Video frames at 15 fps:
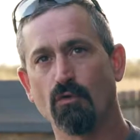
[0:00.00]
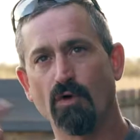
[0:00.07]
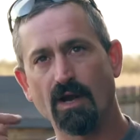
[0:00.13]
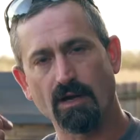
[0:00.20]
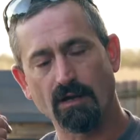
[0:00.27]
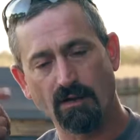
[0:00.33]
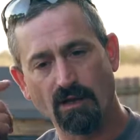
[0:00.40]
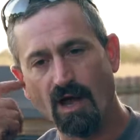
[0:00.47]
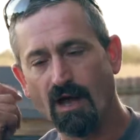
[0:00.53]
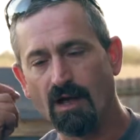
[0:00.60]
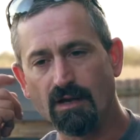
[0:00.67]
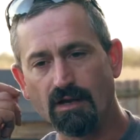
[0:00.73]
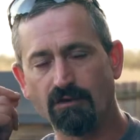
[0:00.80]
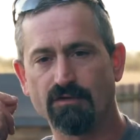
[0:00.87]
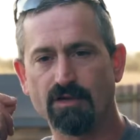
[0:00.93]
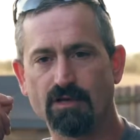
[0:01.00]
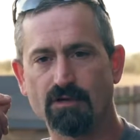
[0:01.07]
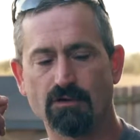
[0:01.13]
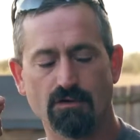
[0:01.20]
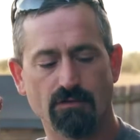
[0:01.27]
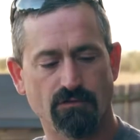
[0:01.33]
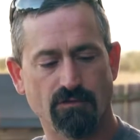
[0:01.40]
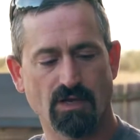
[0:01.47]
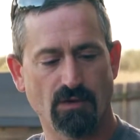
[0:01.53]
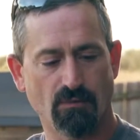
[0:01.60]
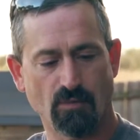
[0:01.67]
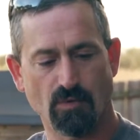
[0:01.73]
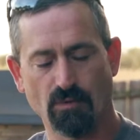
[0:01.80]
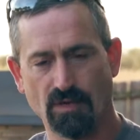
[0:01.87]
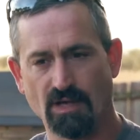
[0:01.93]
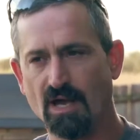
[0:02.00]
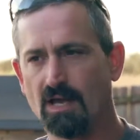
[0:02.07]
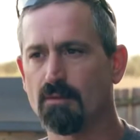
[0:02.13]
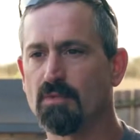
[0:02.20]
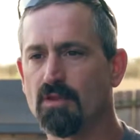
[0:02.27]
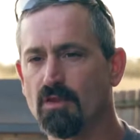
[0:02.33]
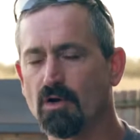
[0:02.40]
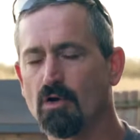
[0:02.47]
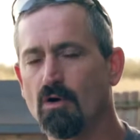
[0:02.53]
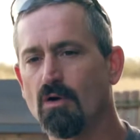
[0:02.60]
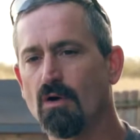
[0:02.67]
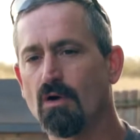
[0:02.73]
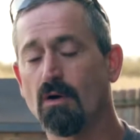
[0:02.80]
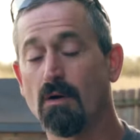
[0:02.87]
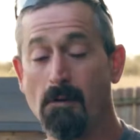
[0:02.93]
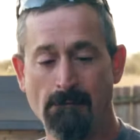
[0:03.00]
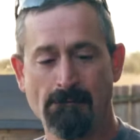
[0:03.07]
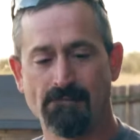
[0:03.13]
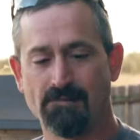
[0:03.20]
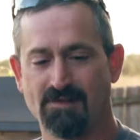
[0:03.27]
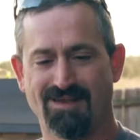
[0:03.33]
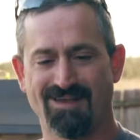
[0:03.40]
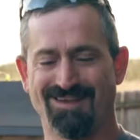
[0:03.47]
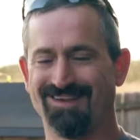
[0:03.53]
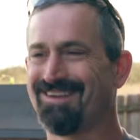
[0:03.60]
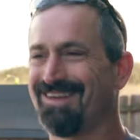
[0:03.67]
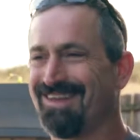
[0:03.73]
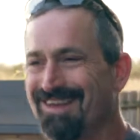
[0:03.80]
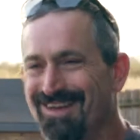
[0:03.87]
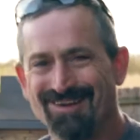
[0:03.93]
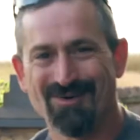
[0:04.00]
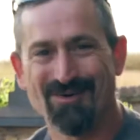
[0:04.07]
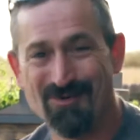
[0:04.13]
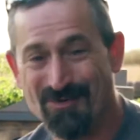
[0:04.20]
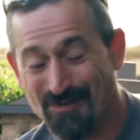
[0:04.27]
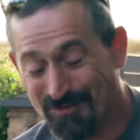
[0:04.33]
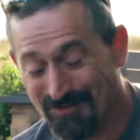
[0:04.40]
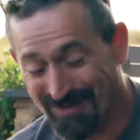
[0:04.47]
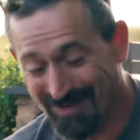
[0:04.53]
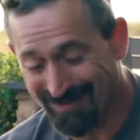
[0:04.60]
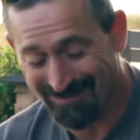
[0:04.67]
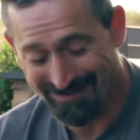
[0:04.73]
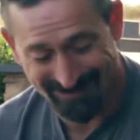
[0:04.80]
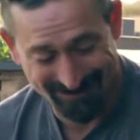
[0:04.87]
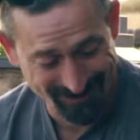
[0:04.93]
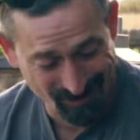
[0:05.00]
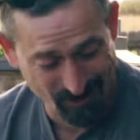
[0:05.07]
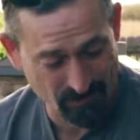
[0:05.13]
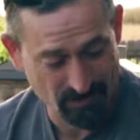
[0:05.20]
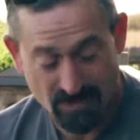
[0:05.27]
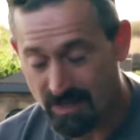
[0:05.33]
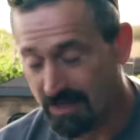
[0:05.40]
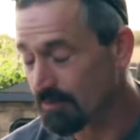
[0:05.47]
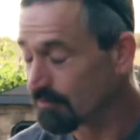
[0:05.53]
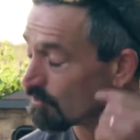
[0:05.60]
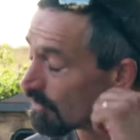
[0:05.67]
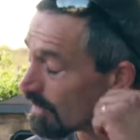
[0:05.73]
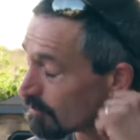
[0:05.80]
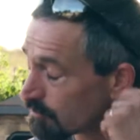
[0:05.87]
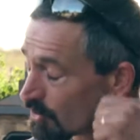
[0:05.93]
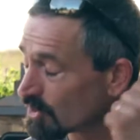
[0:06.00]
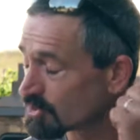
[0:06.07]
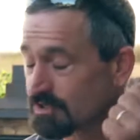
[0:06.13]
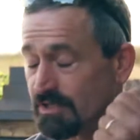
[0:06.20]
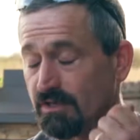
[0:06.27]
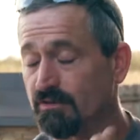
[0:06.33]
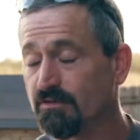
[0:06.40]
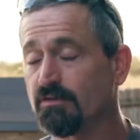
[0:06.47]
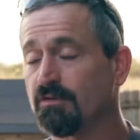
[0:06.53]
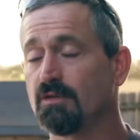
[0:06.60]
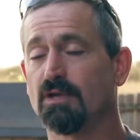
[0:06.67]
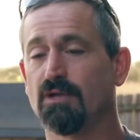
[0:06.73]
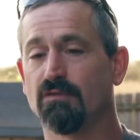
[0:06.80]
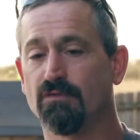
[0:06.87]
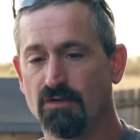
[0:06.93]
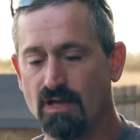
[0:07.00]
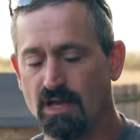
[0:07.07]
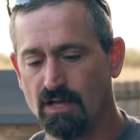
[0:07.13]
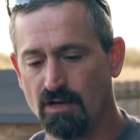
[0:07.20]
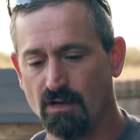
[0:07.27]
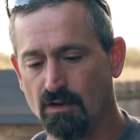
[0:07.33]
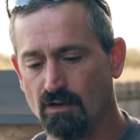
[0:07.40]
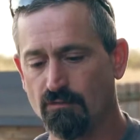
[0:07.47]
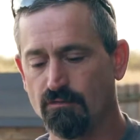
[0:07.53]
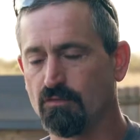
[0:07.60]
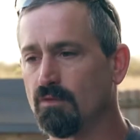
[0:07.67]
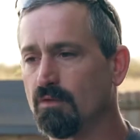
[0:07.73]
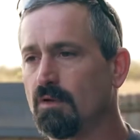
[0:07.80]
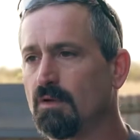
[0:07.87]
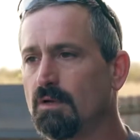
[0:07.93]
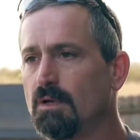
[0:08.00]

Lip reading: rain got in his ears, and when we got him in the car, I was getting teared up. He was like brushing his head on the floor.